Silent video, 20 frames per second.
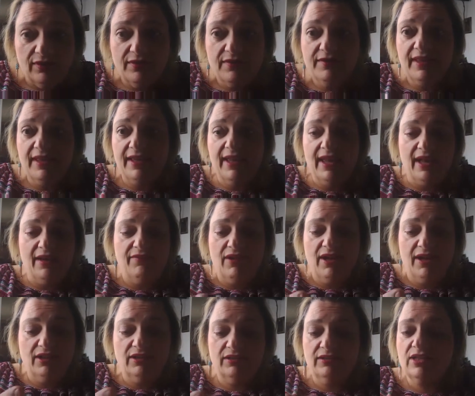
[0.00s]
They have high
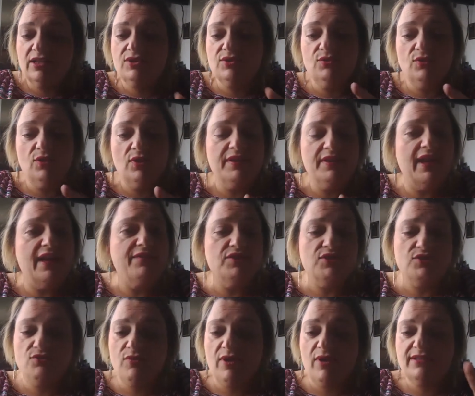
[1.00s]
cholesterol, they have
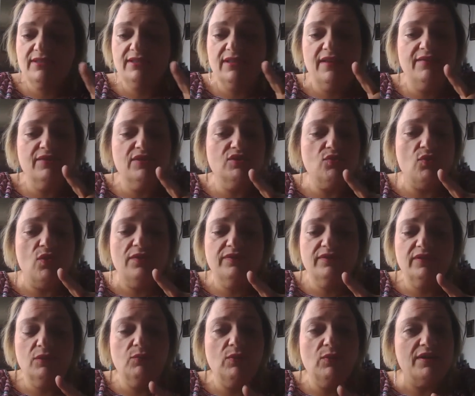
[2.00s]
stress levels off
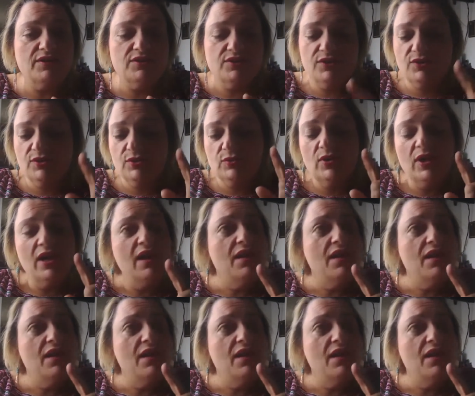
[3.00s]
the wazoo,